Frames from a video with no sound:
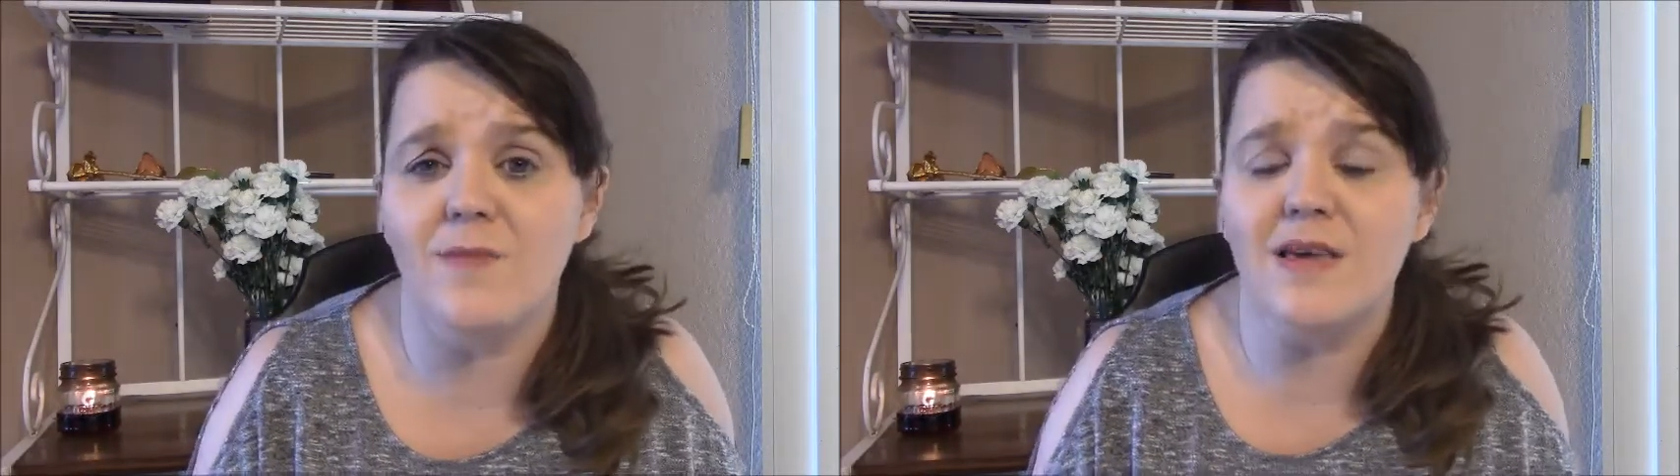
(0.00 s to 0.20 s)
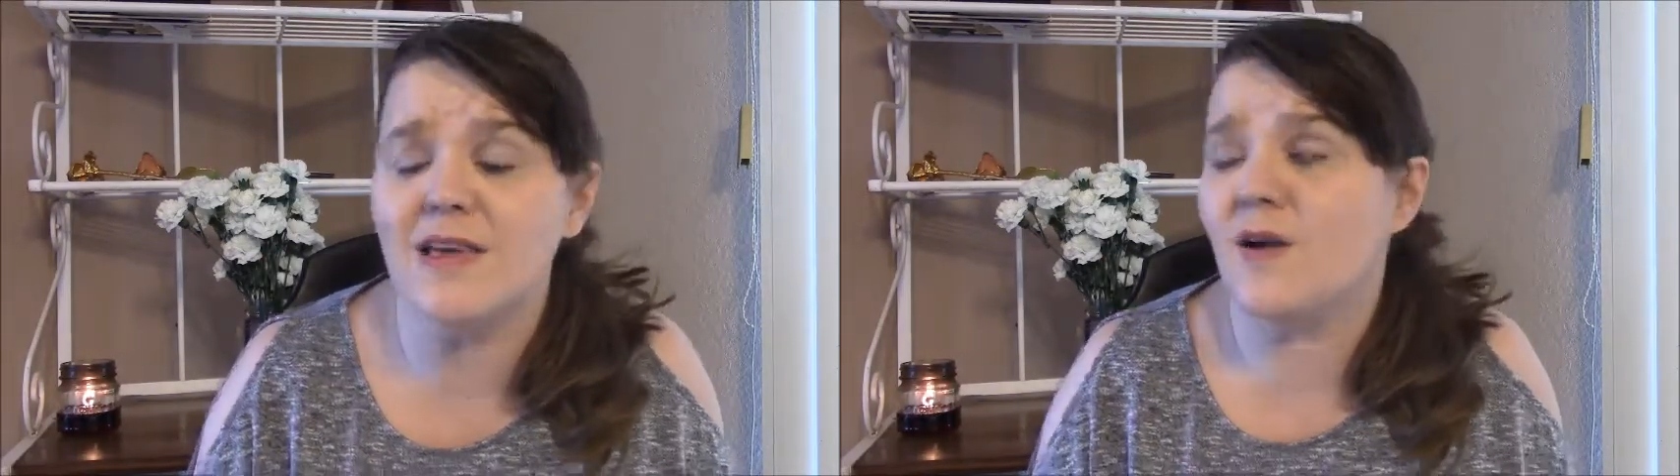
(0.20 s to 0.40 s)
It
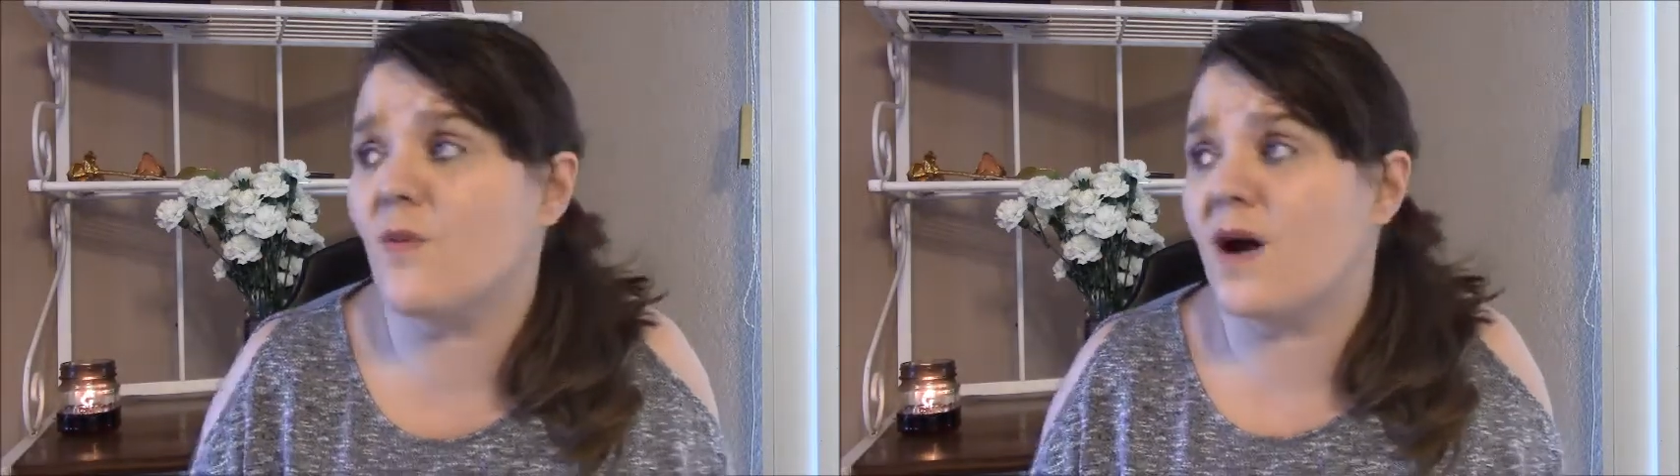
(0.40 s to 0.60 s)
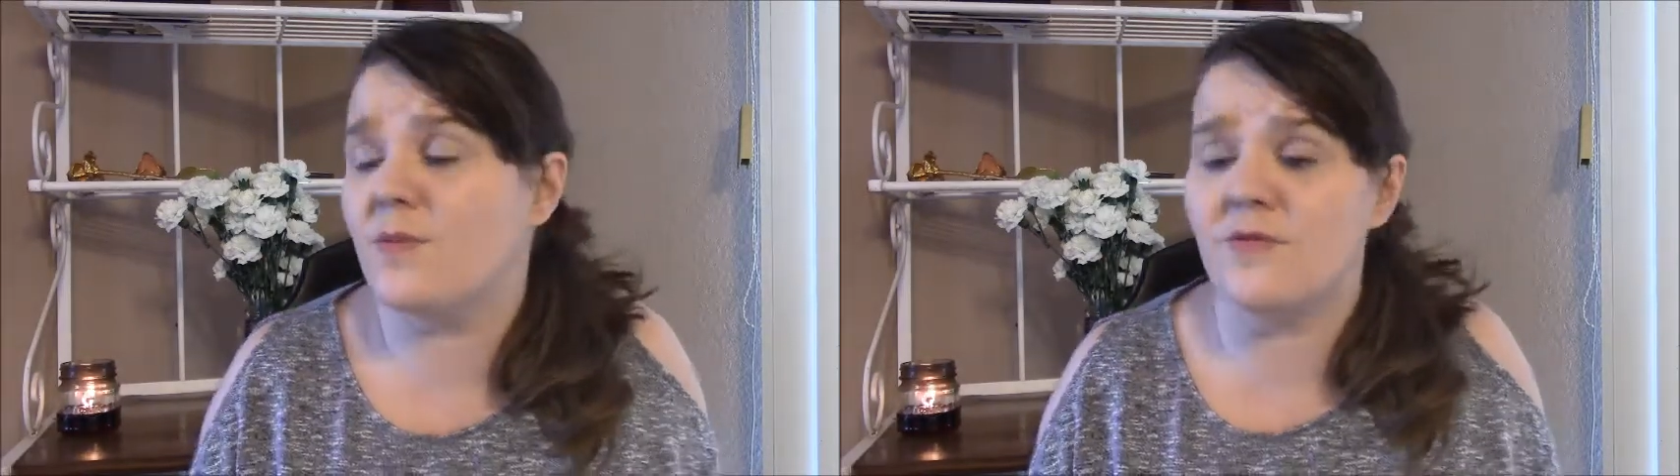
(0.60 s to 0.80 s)
may take a
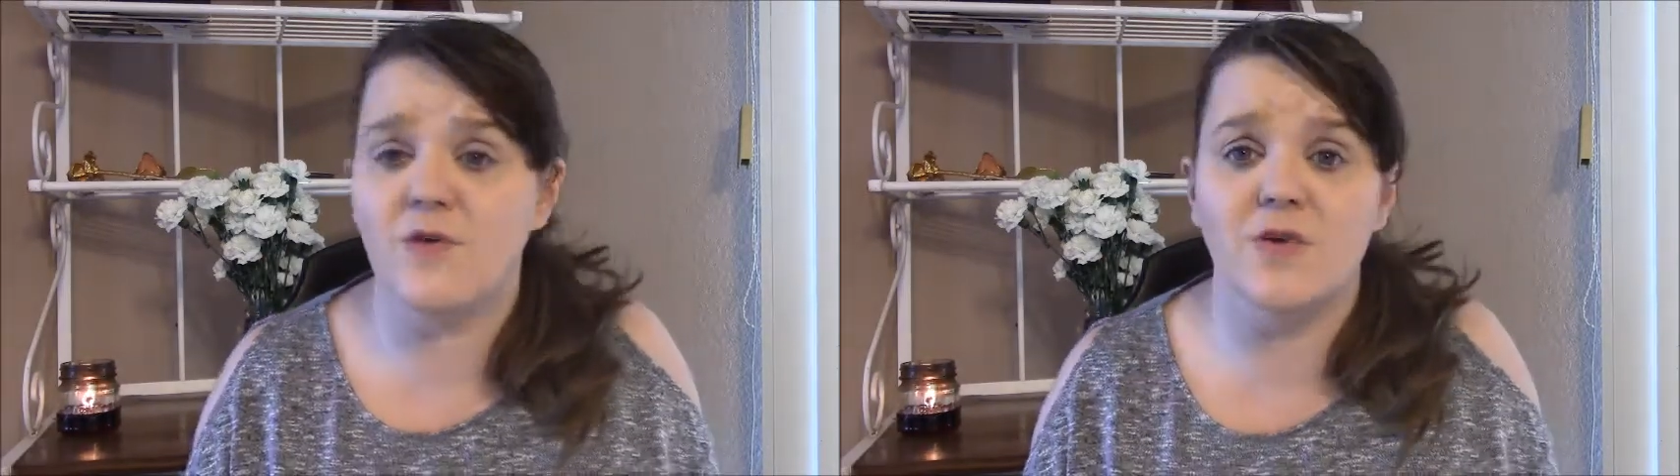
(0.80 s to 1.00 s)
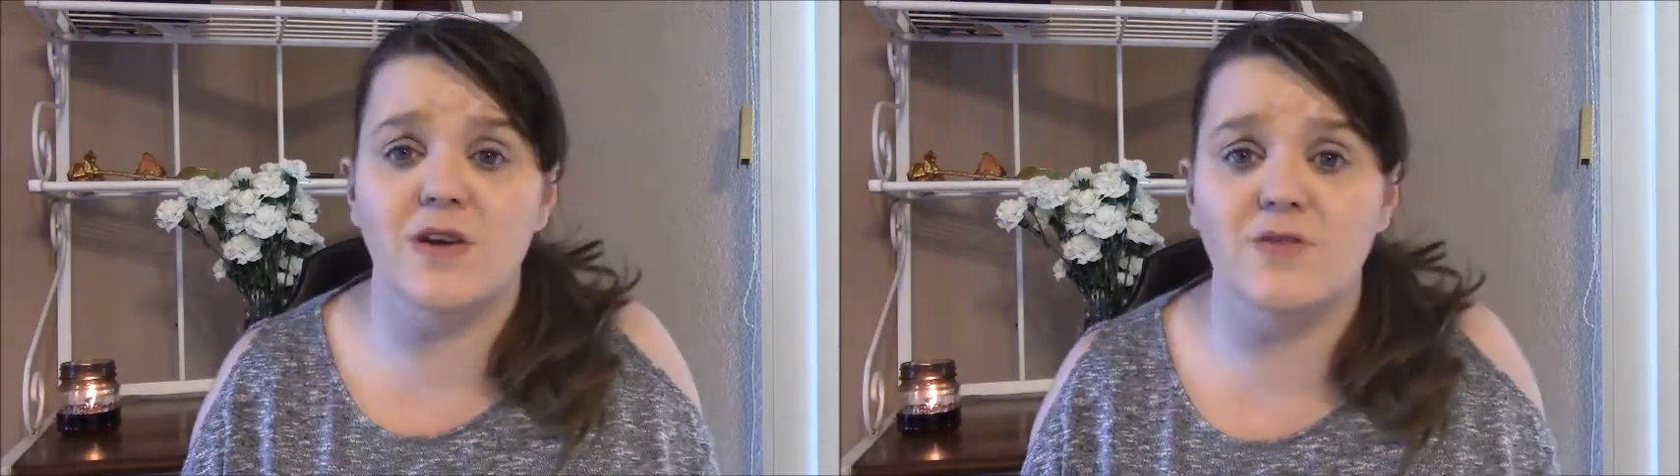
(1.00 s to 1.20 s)
while
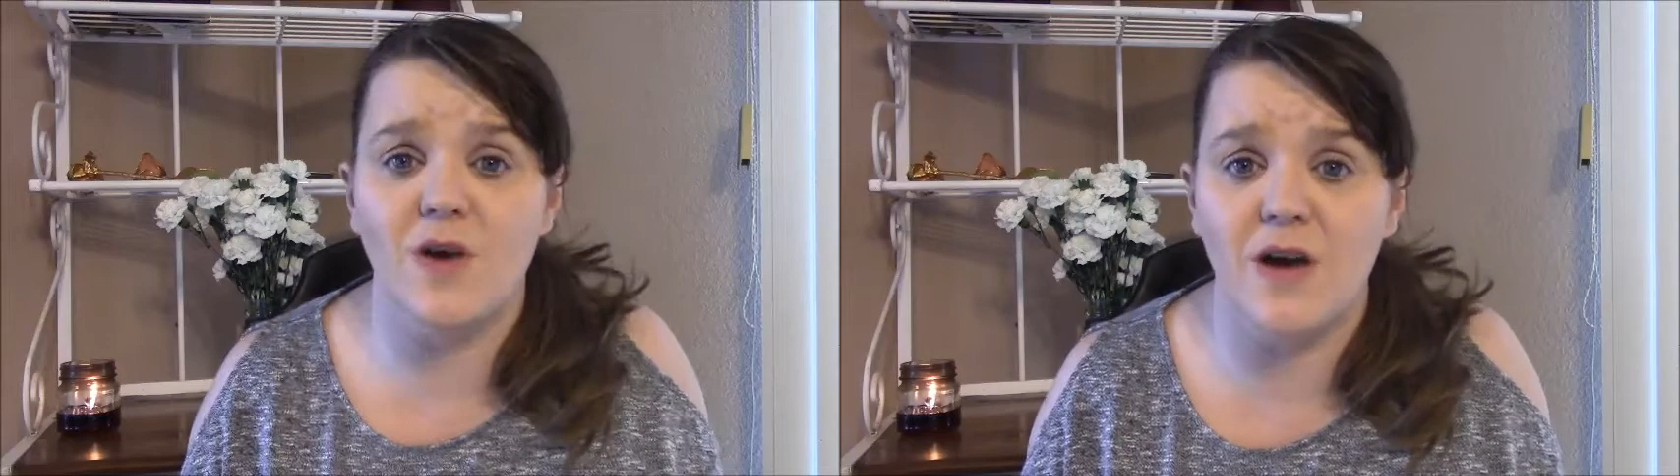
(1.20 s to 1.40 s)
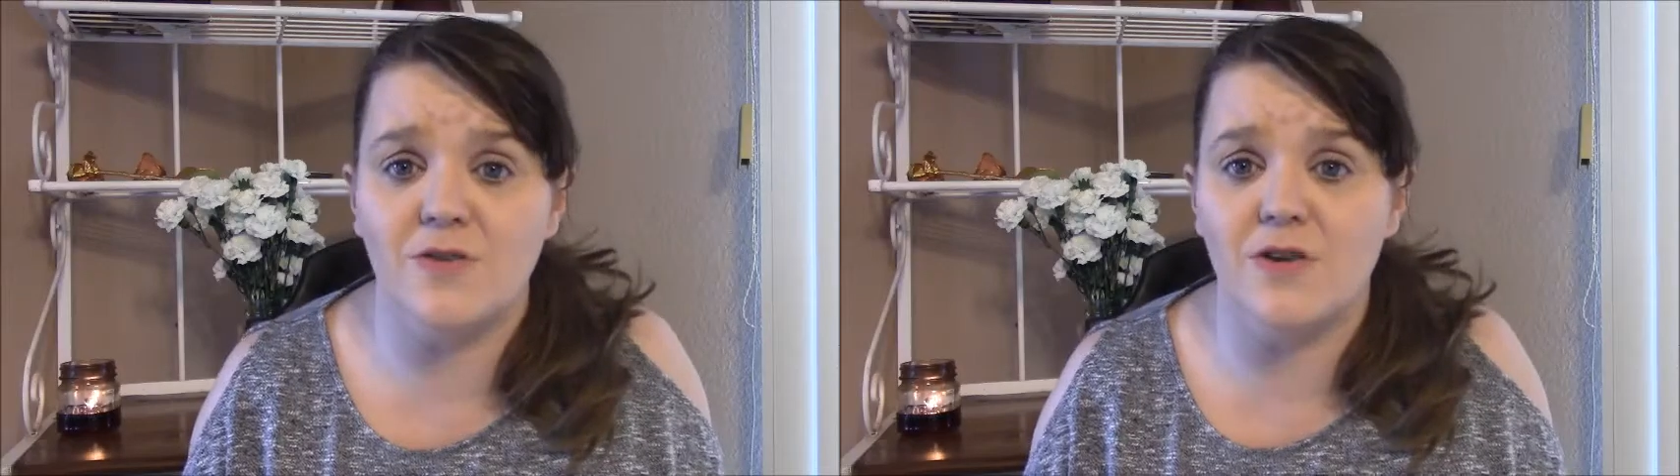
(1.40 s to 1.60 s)
before you get to
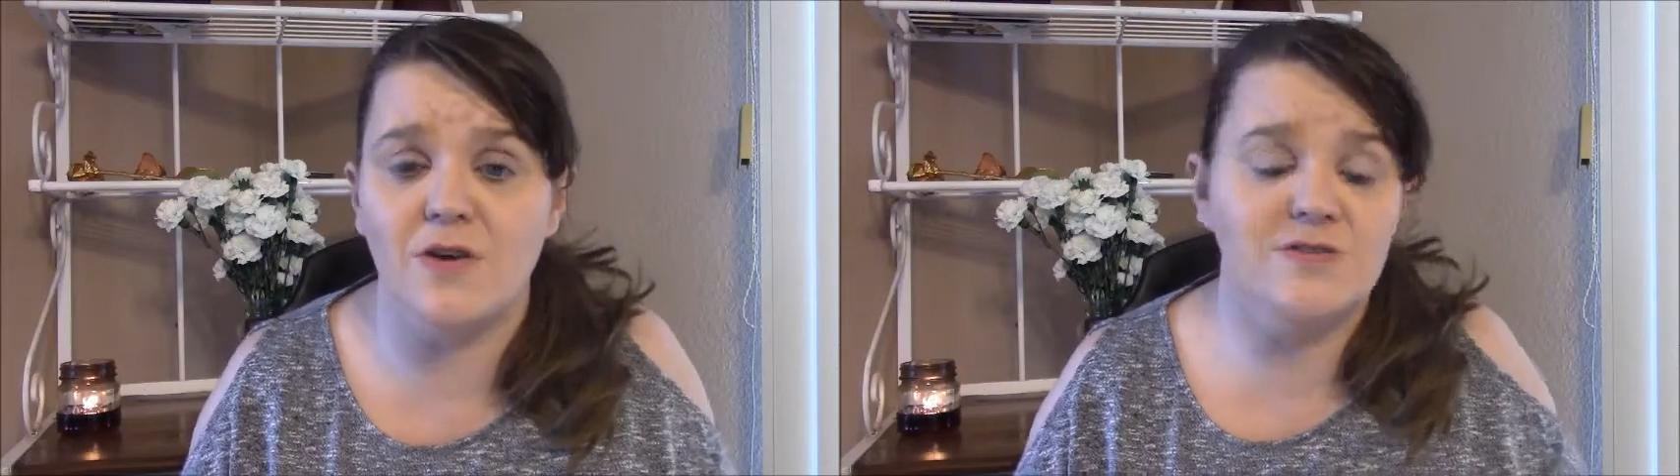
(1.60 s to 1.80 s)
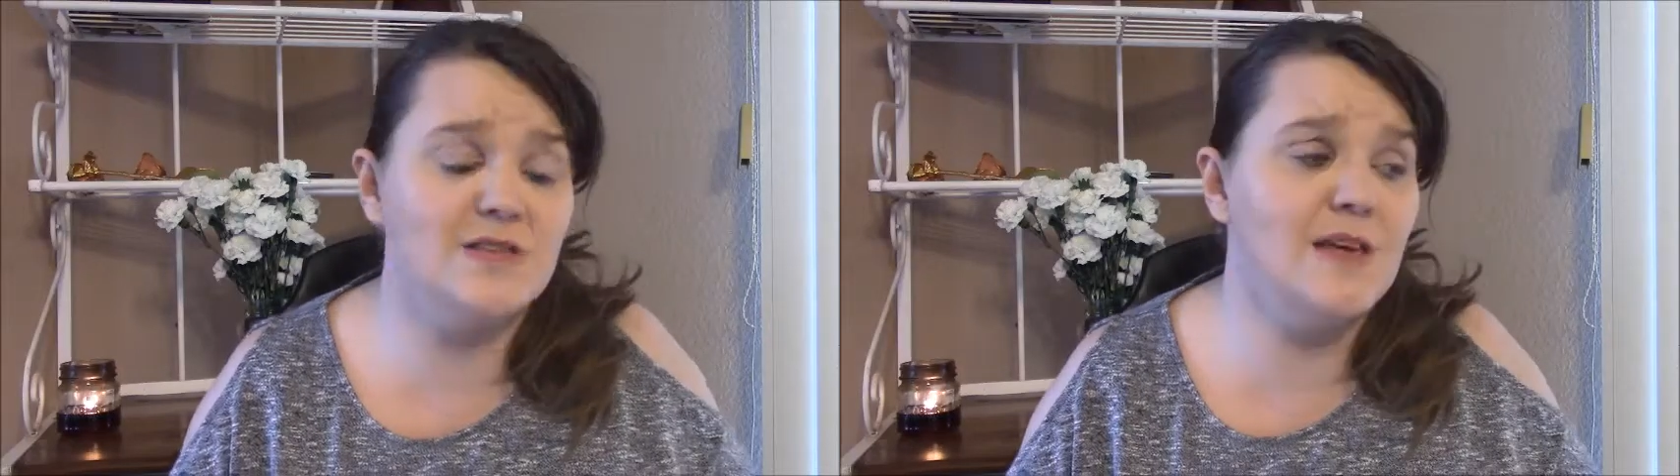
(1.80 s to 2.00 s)

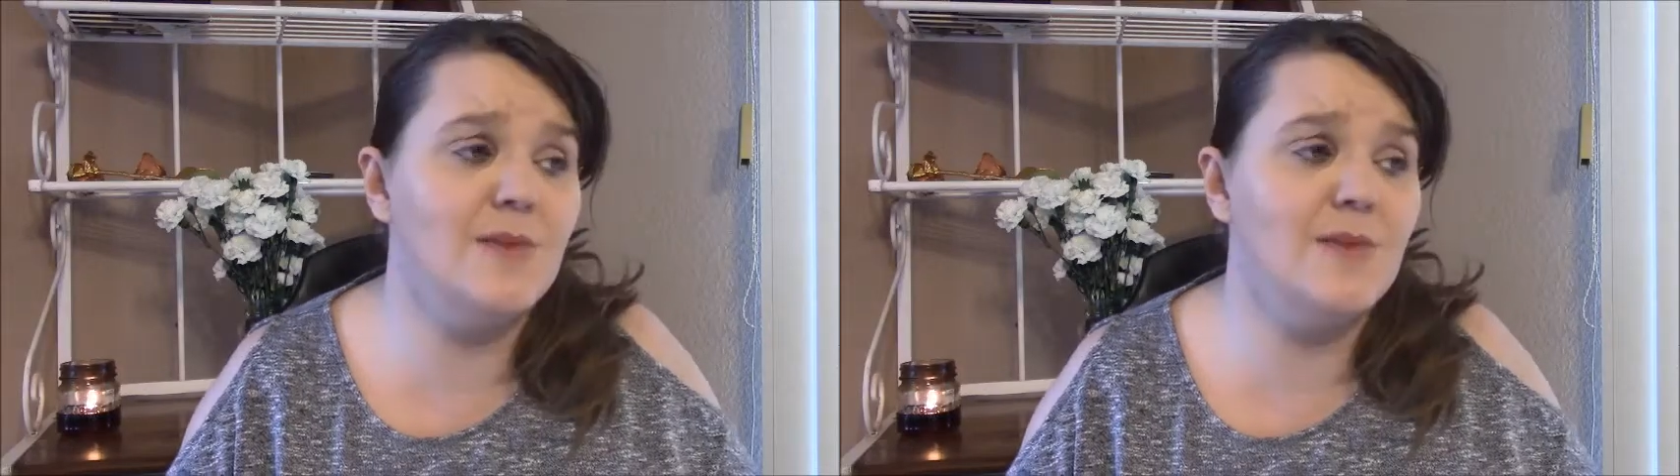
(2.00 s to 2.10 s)
$100.